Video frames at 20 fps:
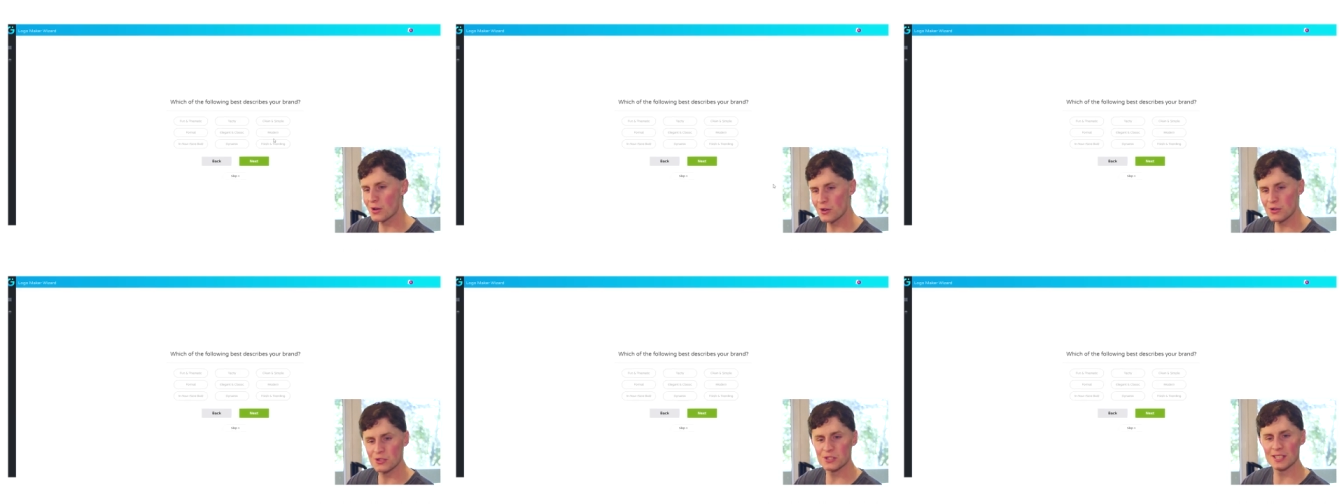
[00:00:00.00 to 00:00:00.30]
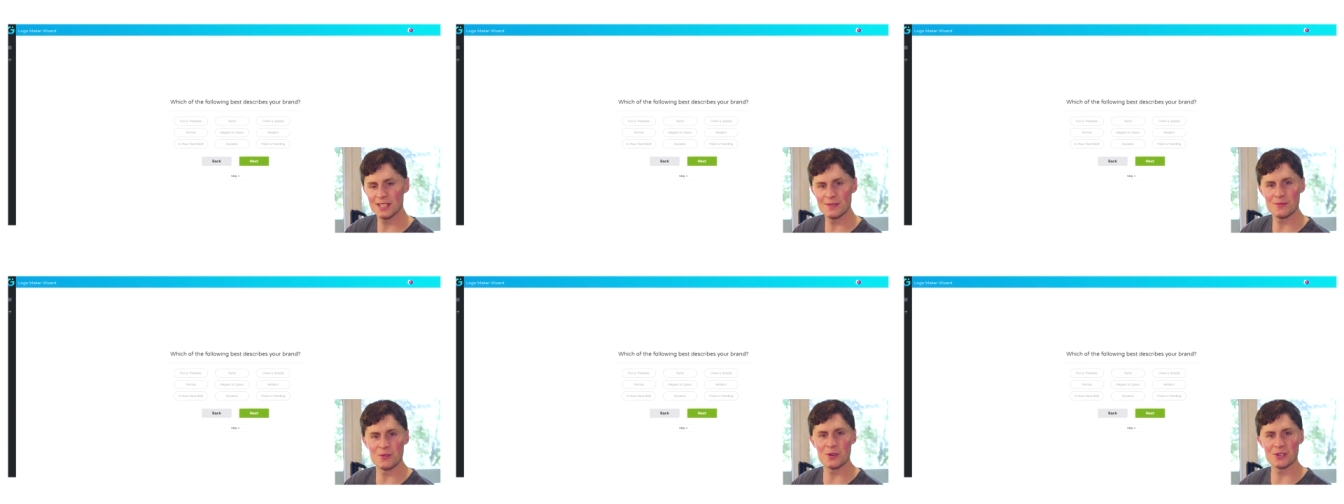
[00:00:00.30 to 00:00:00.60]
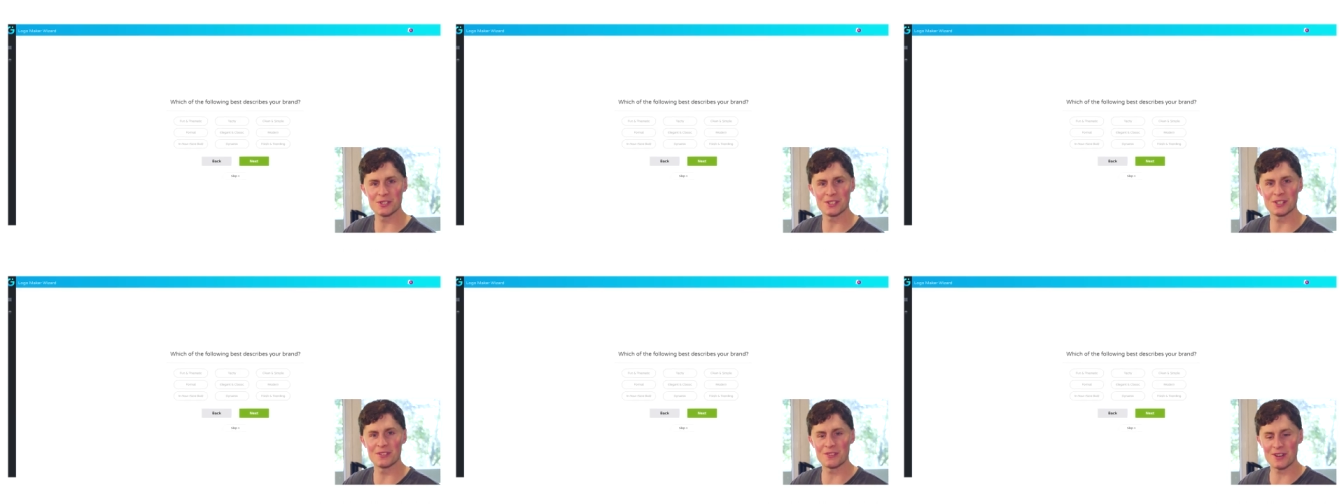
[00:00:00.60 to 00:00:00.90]
personally am
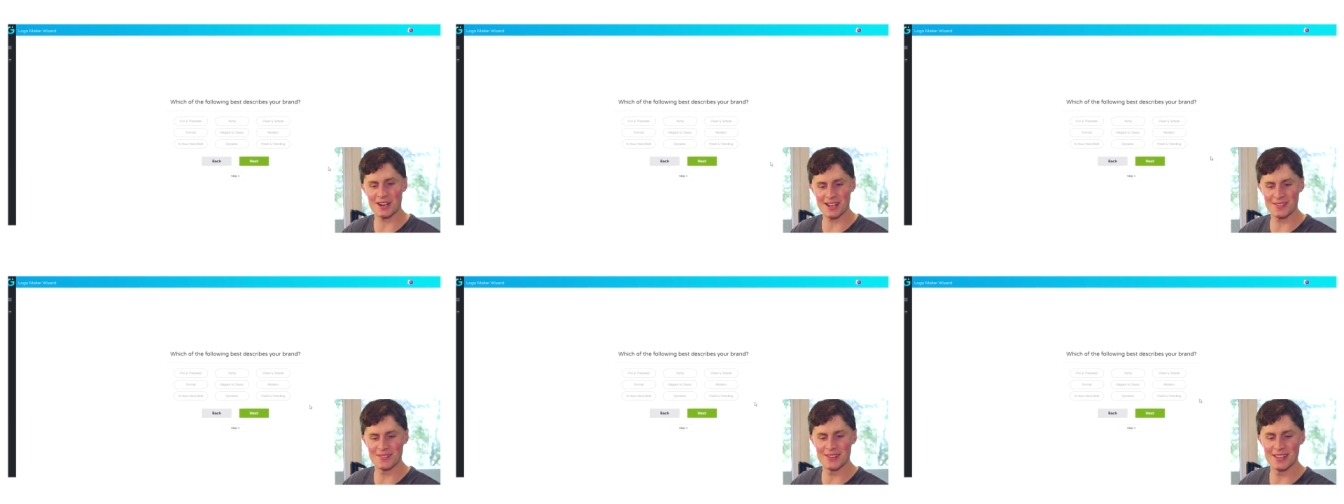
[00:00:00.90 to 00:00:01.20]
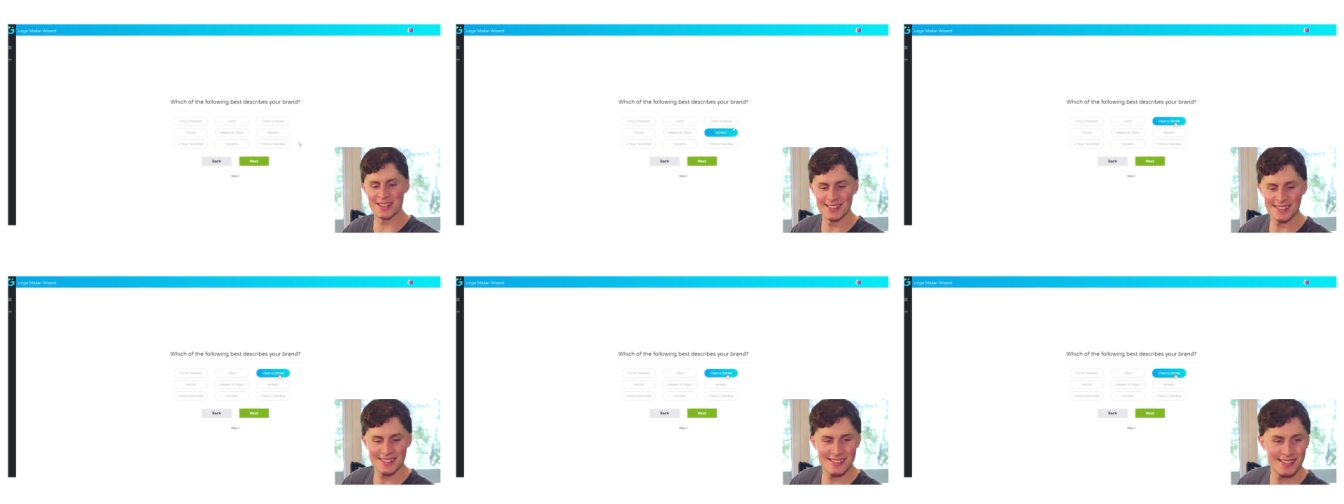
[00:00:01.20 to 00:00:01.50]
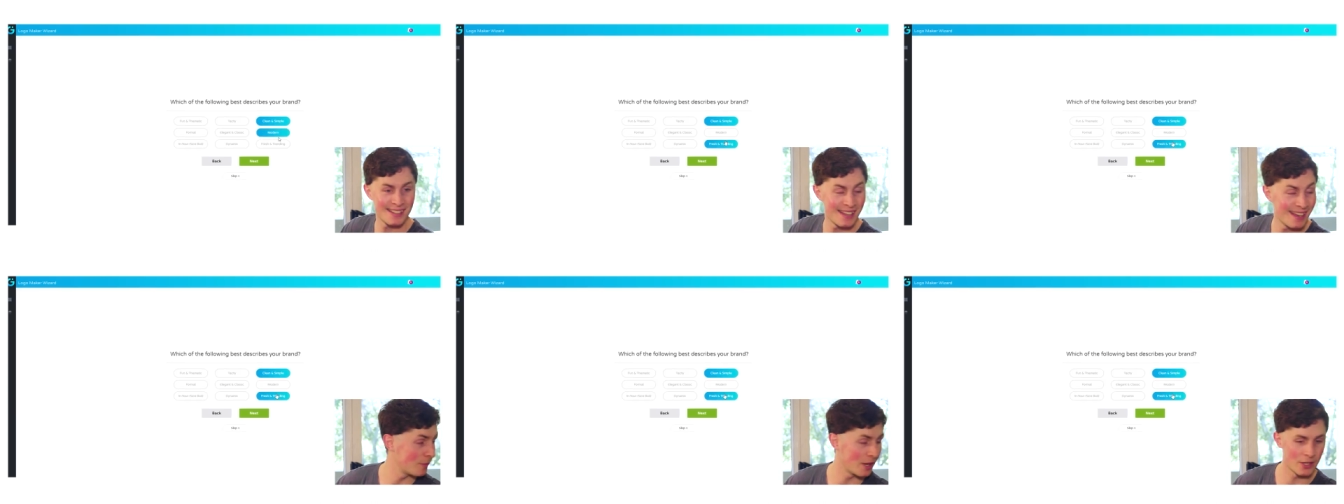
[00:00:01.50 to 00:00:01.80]
always gonna
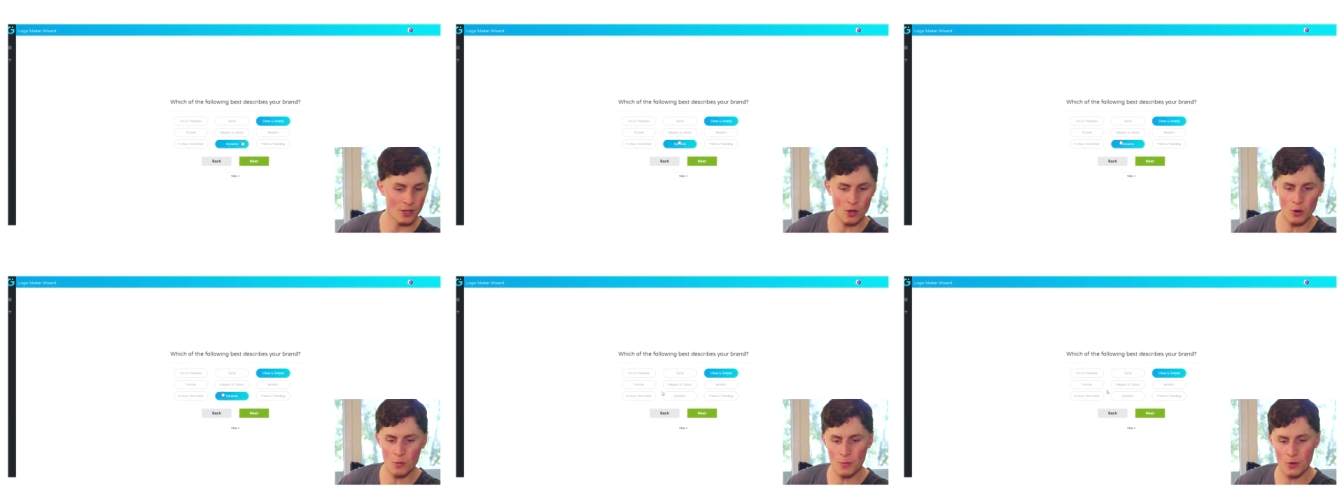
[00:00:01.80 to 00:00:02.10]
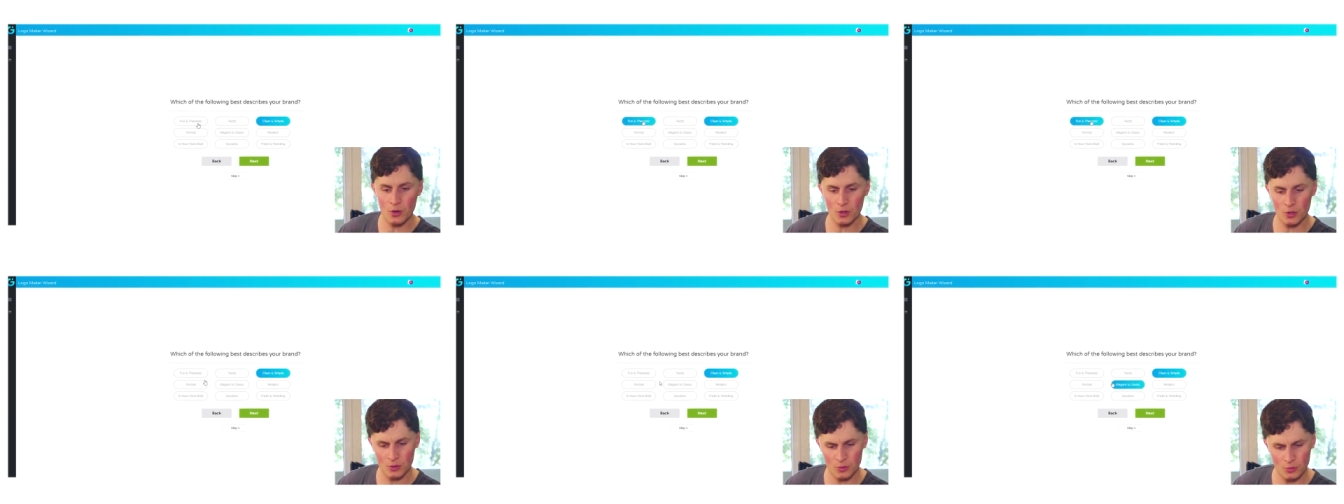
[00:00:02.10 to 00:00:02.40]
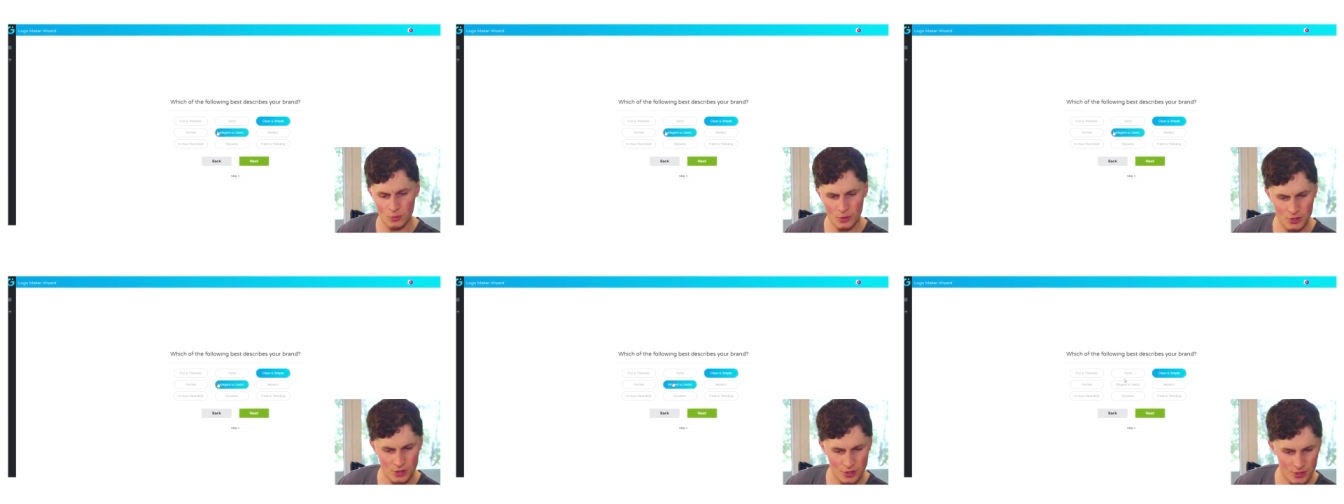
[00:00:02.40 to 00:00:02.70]
recommend my notebook,
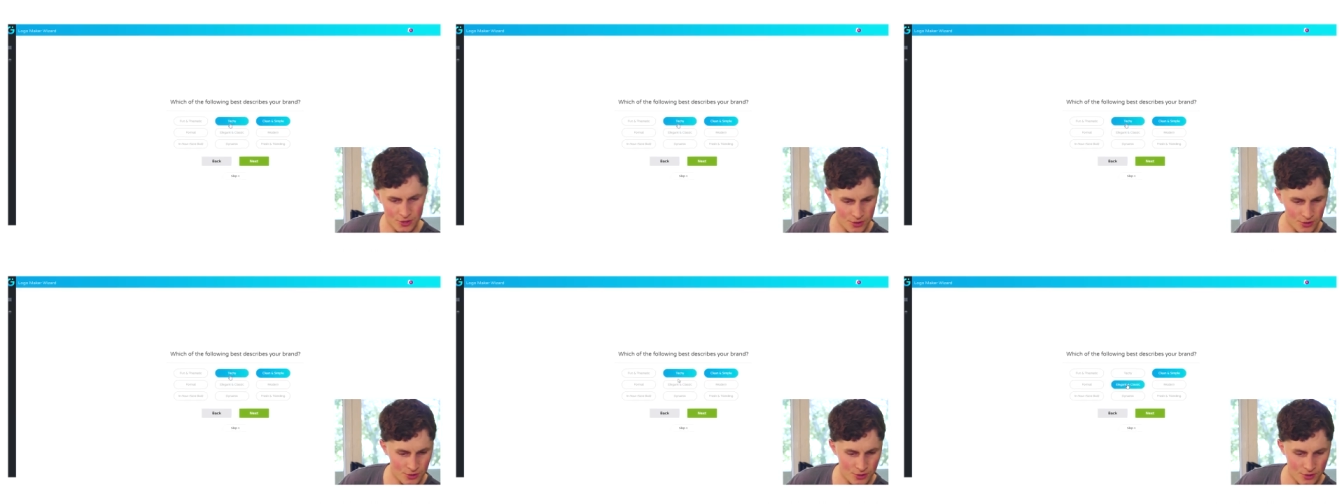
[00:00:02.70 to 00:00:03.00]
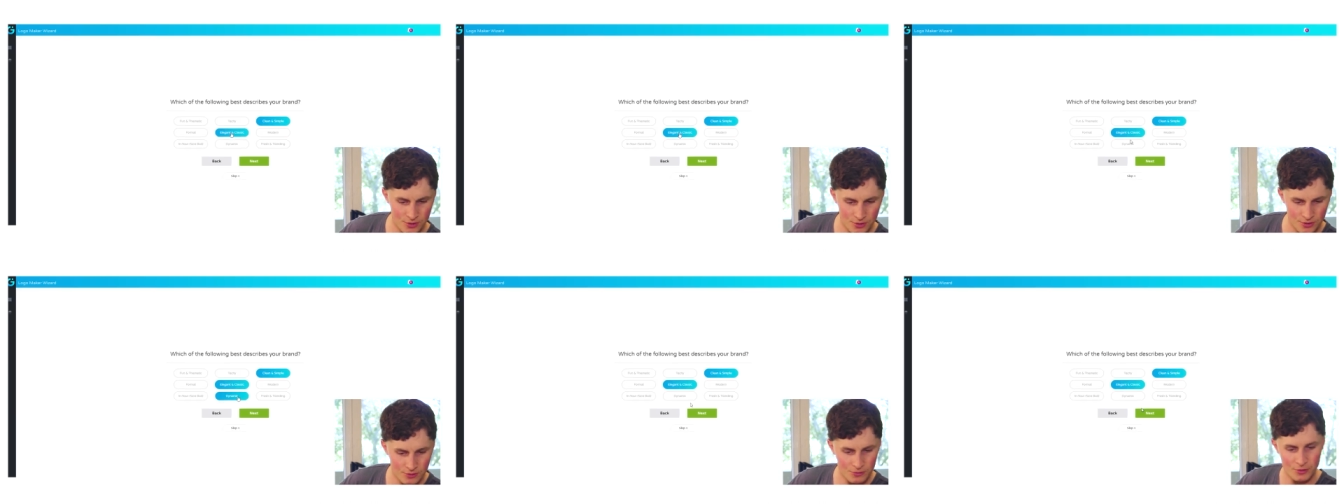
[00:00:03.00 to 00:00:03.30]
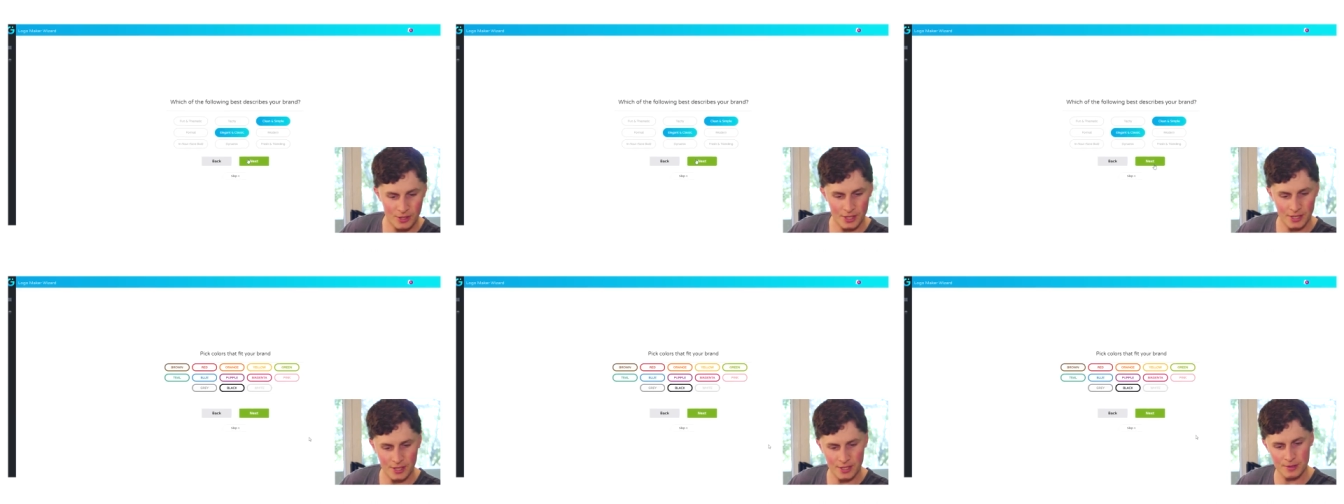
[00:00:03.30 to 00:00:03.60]
which is
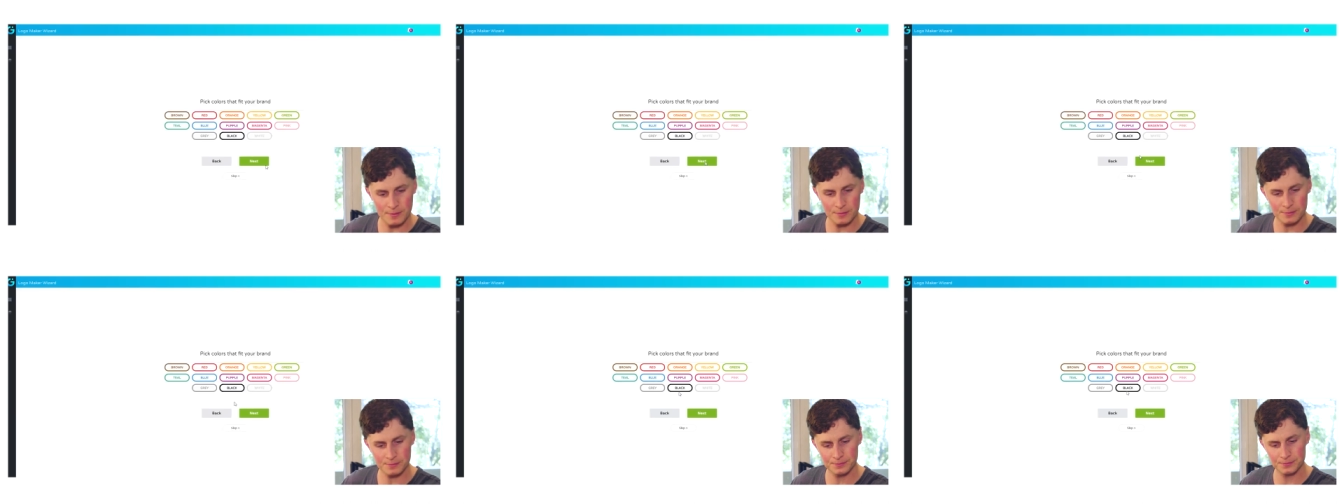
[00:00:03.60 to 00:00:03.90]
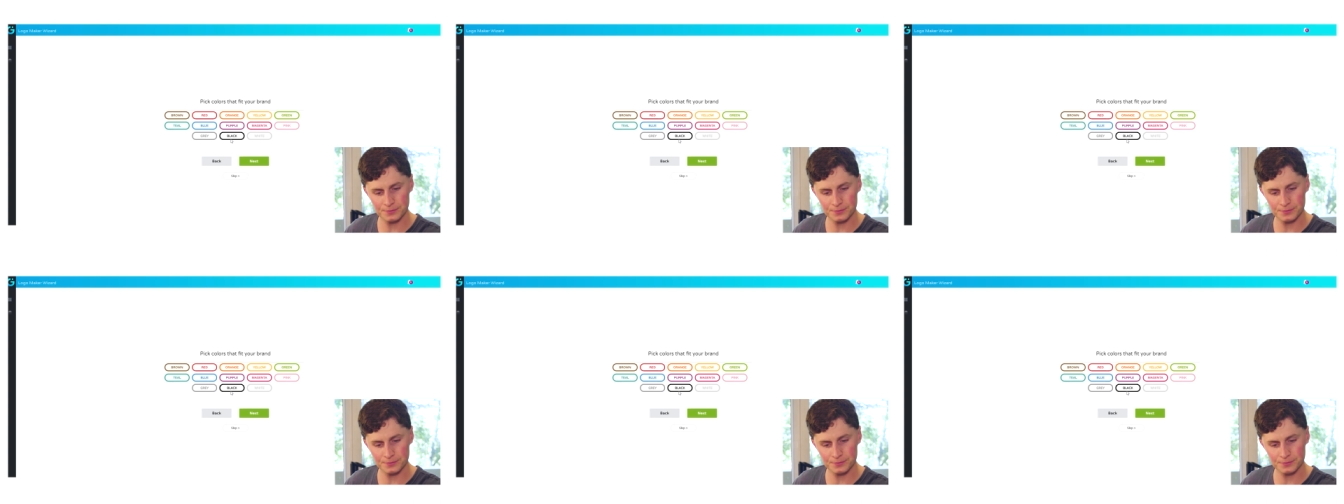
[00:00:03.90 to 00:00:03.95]
right here.